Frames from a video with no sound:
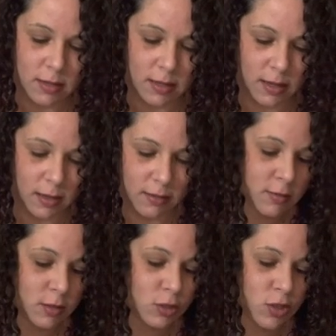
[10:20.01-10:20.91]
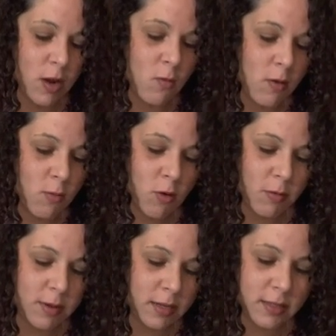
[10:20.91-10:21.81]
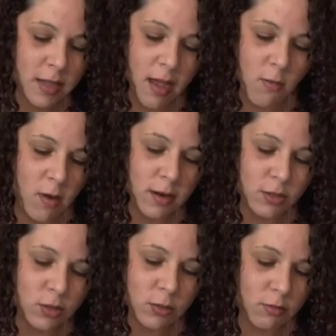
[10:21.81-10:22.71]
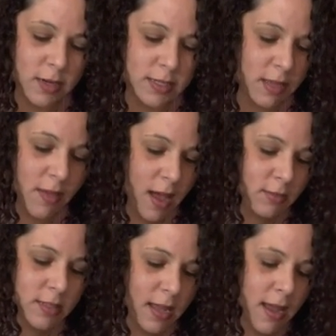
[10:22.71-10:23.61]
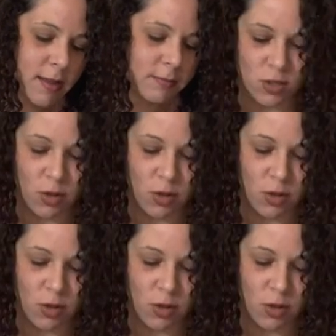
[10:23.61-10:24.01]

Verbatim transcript: hey, I'm gonna try one more because I wanna do right on the outside.